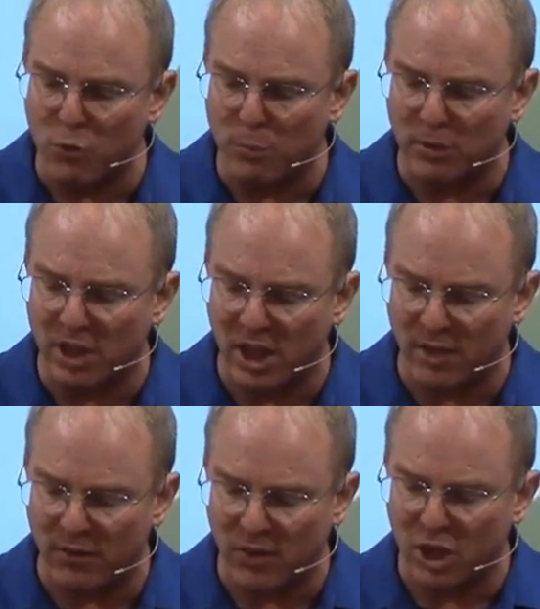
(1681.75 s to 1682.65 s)

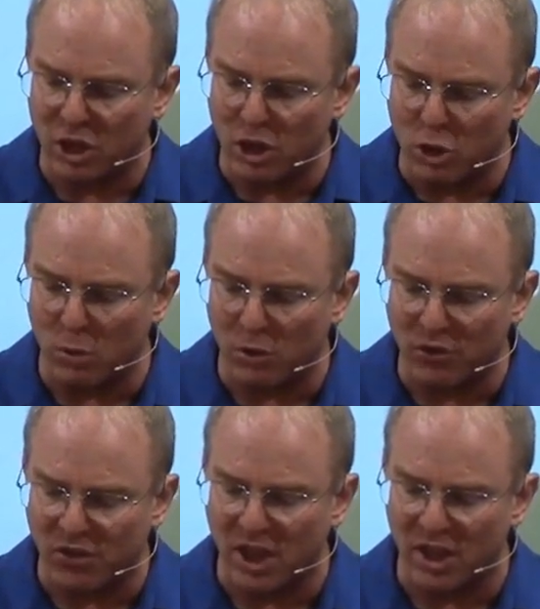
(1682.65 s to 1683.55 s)
believe, you will
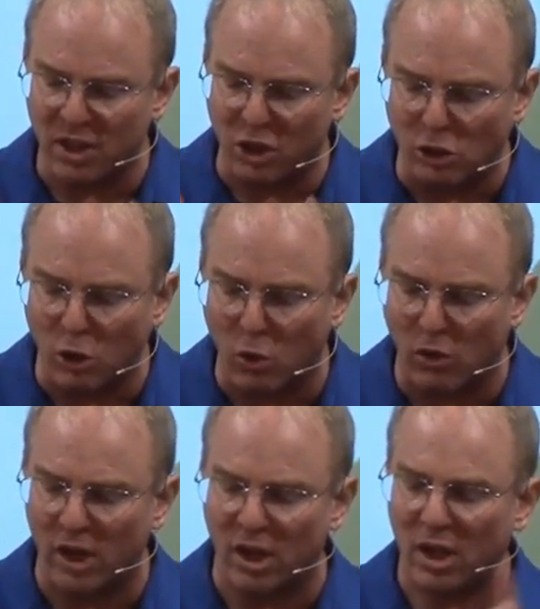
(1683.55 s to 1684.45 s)
see the
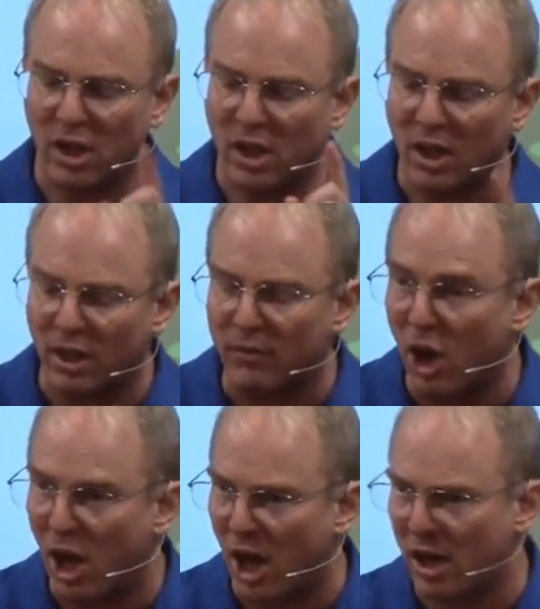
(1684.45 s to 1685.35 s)
glory of
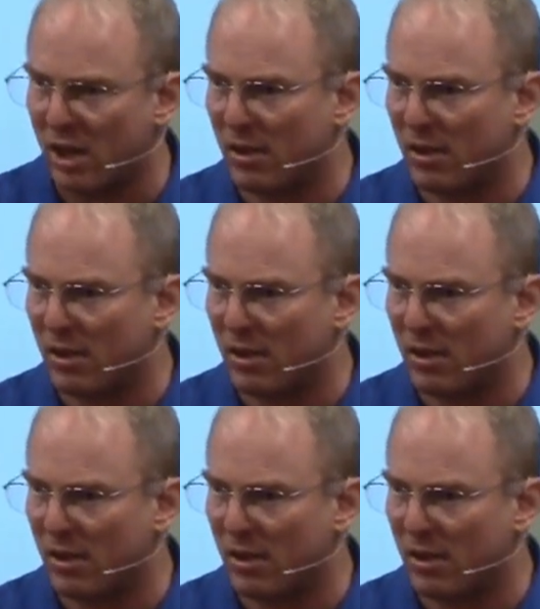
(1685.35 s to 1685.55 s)
God?